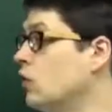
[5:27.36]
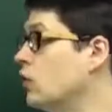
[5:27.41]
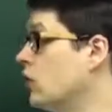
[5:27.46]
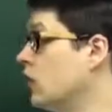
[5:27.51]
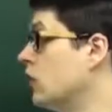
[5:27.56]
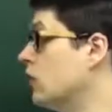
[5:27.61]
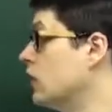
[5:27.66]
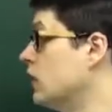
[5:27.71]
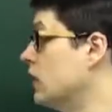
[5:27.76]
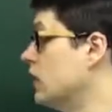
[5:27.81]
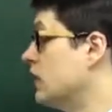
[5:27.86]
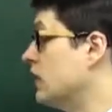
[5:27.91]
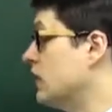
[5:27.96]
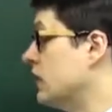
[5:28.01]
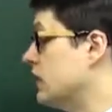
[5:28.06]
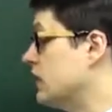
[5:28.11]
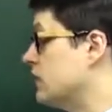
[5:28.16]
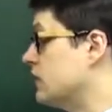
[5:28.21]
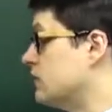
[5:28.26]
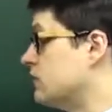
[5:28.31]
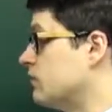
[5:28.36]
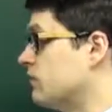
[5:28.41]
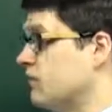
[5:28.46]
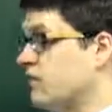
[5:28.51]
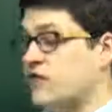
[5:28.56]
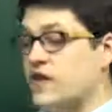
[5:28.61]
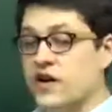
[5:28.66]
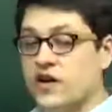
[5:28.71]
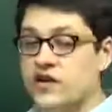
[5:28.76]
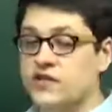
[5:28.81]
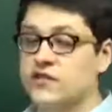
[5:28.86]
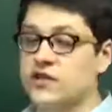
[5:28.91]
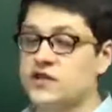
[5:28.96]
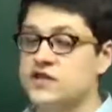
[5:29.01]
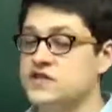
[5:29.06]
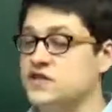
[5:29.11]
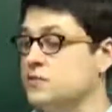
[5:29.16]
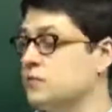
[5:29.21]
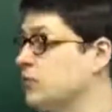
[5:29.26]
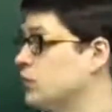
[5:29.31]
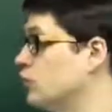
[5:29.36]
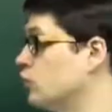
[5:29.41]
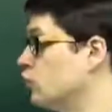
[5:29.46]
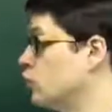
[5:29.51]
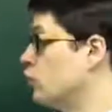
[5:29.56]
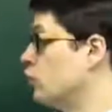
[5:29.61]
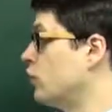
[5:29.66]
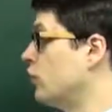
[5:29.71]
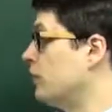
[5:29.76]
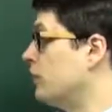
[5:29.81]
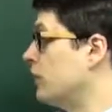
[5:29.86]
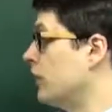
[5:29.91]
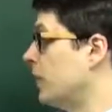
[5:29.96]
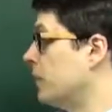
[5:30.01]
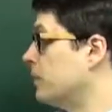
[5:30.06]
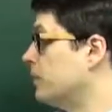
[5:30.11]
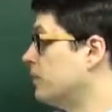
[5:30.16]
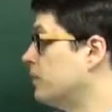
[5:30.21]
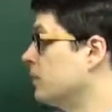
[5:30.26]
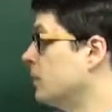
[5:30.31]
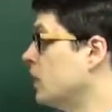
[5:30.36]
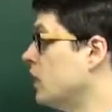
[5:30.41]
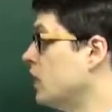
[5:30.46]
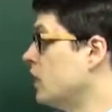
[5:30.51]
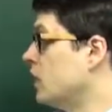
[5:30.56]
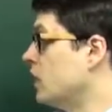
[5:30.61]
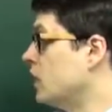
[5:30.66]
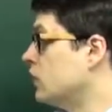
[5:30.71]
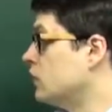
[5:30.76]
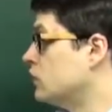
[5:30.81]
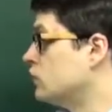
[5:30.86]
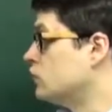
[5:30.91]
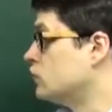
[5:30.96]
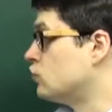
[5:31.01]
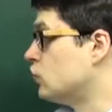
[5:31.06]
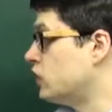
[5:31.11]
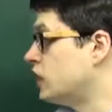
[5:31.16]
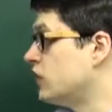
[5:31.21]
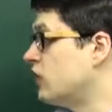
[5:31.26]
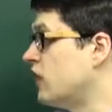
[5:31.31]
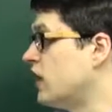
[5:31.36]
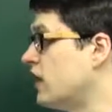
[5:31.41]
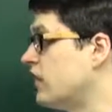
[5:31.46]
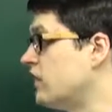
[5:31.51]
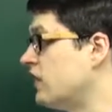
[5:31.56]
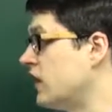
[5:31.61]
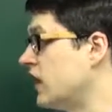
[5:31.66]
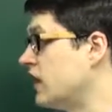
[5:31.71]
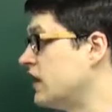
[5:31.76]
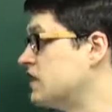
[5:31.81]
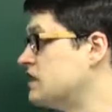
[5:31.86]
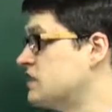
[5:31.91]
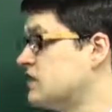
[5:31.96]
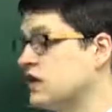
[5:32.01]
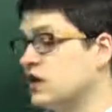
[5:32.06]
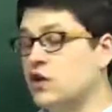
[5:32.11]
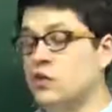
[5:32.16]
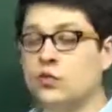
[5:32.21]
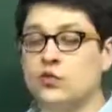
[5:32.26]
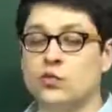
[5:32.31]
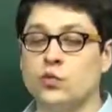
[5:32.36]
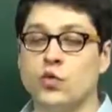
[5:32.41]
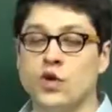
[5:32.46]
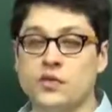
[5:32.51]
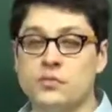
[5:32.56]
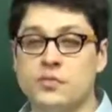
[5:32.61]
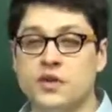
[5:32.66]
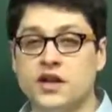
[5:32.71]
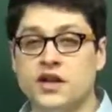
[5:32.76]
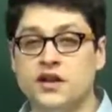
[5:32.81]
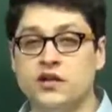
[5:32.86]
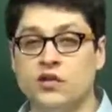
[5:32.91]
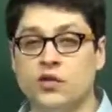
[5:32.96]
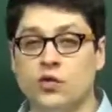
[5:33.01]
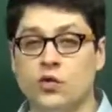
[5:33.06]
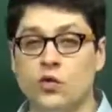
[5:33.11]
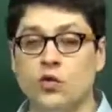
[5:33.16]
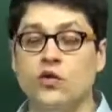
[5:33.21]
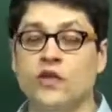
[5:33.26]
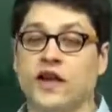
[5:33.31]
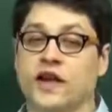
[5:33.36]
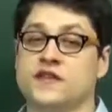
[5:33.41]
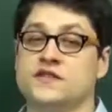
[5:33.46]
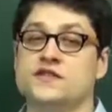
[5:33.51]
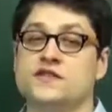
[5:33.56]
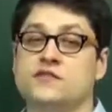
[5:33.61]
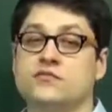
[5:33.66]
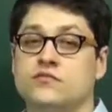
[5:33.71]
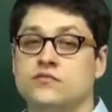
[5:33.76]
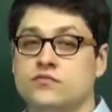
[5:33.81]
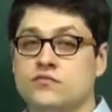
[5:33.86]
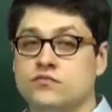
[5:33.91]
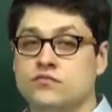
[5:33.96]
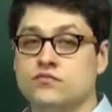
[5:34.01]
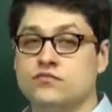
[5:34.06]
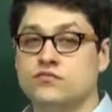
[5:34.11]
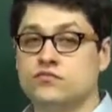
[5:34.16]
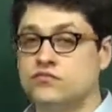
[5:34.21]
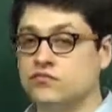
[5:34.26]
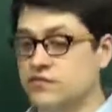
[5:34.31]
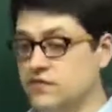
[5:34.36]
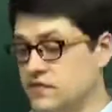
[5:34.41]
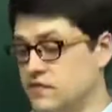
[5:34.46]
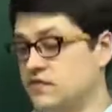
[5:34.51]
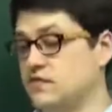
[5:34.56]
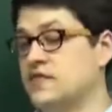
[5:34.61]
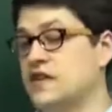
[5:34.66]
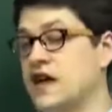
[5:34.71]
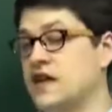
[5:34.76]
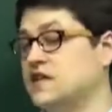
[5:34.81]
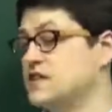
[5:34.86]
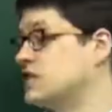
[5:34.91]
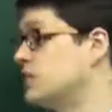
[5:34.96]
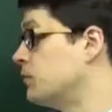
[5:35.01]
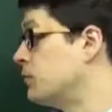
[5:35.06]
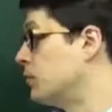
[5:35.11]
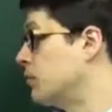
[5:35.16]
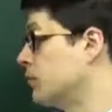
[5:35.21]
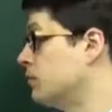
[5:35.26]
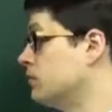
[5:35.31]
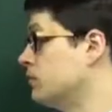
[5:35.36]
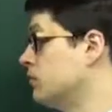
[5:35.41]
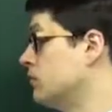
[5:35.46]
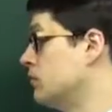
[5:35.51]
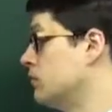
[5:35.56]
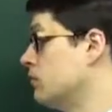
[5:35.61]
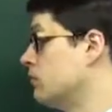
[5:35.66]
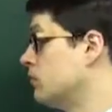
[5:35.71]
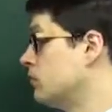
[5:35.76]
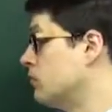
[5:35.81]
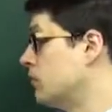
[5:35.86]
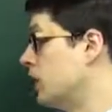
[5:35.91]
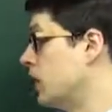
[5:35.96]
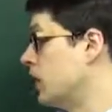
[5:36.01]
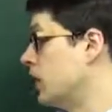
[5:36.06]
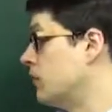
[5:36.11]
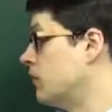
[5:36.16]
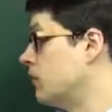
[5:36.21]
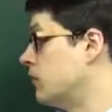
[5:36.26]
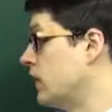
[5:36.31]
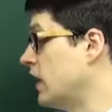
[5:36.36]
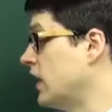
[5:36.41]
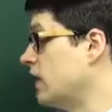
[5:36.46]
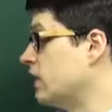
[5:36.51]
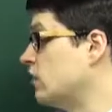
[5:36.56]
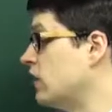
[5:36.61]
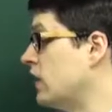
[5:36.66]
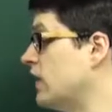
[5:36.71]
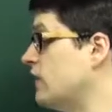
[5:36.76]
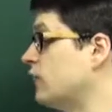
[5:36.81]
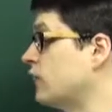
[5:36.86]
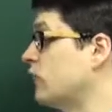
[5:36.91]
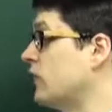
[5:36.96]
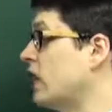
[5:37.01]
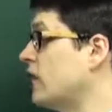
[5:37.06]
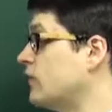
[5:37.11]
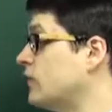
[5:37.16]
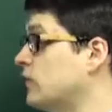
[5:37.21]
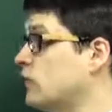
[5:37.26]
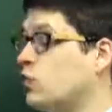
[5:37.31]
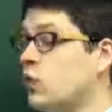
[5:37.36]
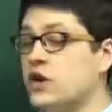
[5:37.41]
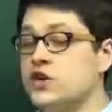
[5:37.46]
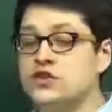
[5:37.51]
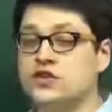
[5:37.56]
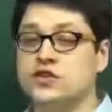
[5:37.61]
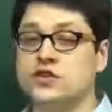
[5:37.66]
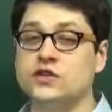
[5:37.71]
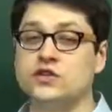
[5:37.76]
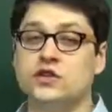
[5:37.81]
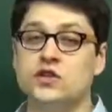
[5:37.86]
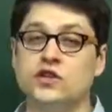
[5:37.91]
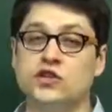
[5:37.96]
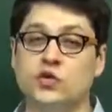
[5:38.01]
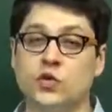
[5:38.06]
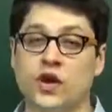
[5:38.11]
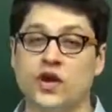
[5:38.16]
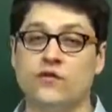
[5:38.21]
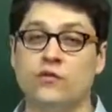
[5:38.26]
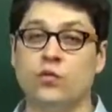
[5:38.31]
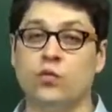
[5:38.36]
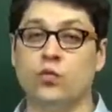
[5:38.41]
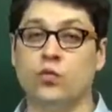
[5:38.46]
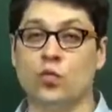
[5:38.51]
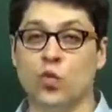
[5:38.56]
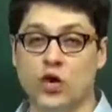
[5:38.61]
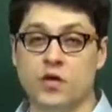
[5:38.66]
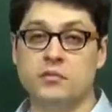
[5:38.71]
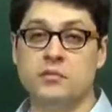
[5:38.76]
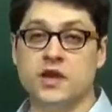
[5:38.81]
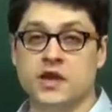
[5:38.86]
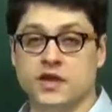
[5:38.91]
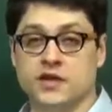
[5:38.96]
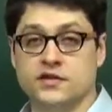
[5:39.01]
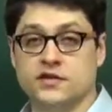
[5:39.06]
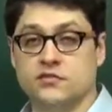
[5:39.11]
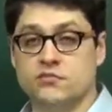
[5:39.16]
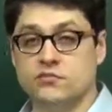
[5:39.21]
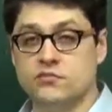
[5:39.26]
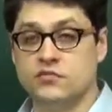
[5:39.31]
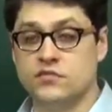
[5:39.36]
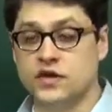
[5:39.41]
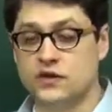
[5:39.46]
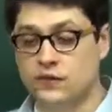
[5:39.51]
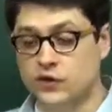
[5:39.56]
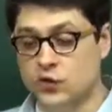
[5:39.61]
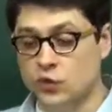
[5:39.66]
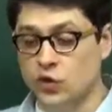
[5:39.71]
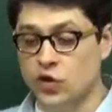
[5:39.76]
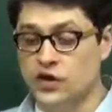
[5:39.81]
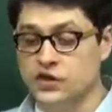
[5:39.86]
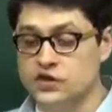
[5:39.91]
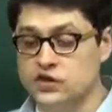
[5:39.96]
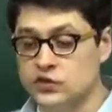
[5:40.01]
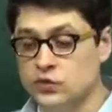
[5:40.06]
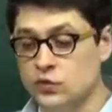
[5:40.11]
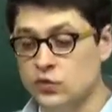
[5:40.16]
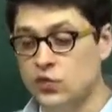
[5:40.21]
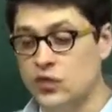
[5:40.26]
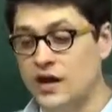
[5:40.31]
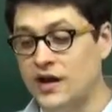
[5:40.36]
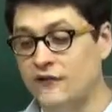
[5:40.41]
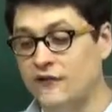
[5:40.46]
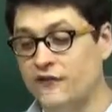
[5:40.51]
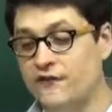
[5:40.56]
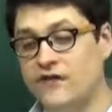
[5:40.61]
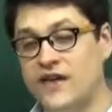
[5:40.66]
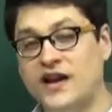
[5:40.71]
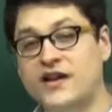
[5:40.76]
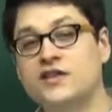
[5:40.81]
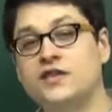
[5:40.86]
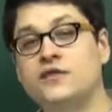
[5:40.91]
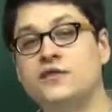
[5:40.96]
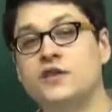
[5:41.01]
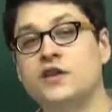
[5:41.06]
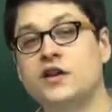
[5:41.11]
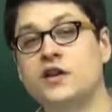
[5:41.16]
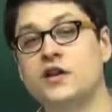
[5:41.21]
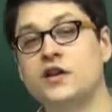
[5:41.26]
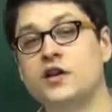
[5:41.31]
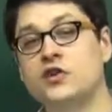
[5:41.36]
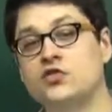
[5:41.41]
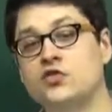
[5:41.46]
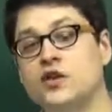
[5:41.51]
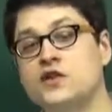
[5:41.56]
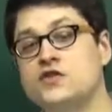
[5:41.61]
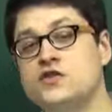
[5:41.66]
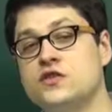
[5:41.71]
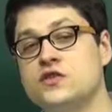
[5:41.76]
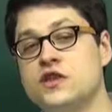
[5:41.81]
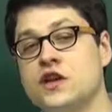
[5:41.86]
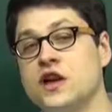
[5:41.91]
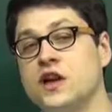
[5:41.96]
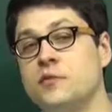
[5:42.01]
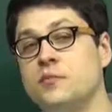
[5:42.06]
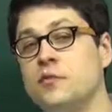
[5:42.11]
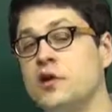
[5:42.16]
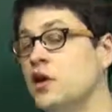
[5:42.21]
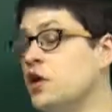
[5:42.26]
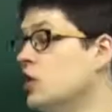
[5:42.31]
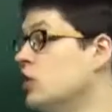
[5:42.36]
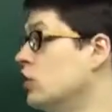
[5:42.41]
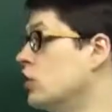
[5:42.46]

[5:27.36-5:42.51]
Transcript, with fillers: Well, it's very, very simple. Rule of thumb 25 lines equals one minute or less. That simple. Um, and for every question, you have one minute. If you want to effectively address your time,